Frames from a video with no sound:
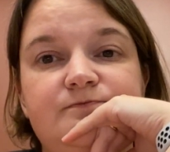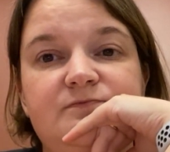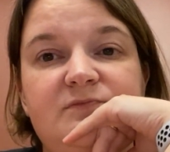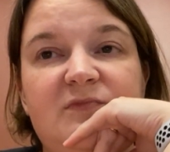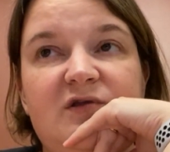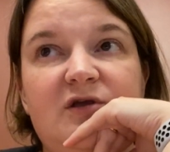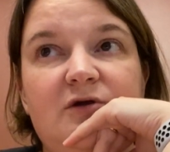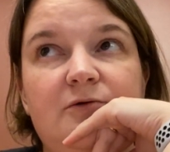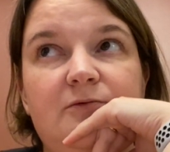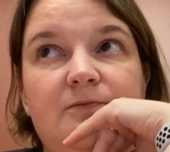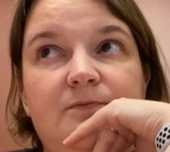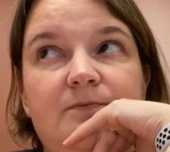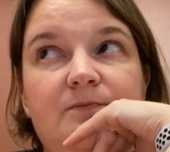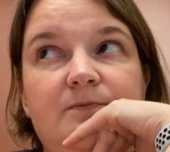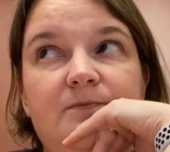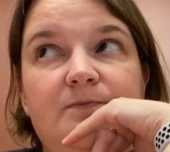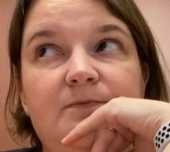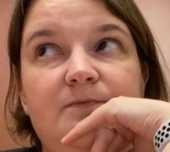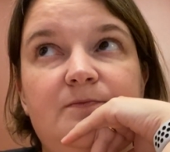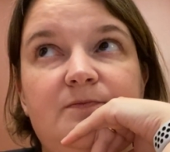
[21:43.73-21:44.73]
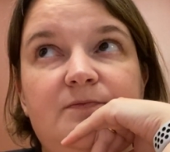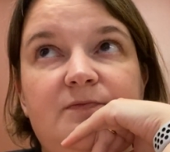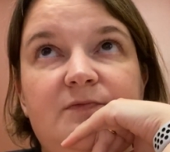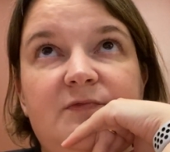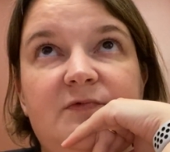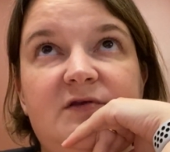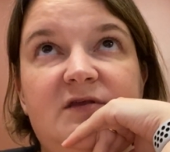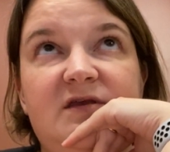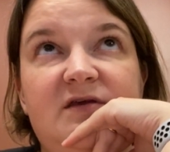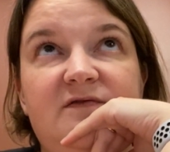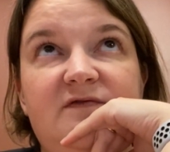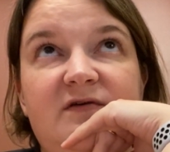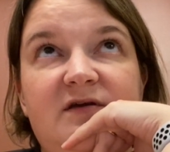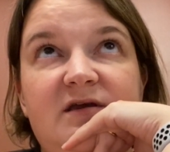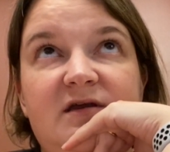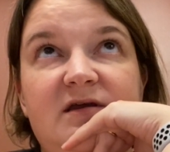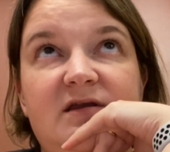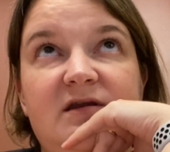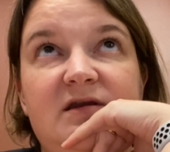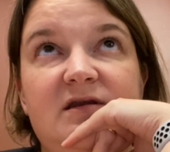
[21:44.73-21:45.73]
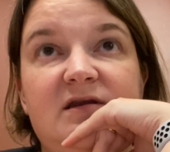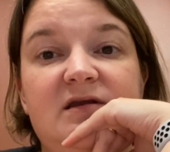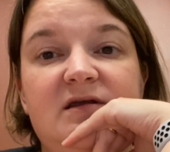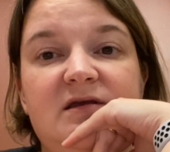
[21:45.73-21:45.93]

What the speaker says: So we'll see if I can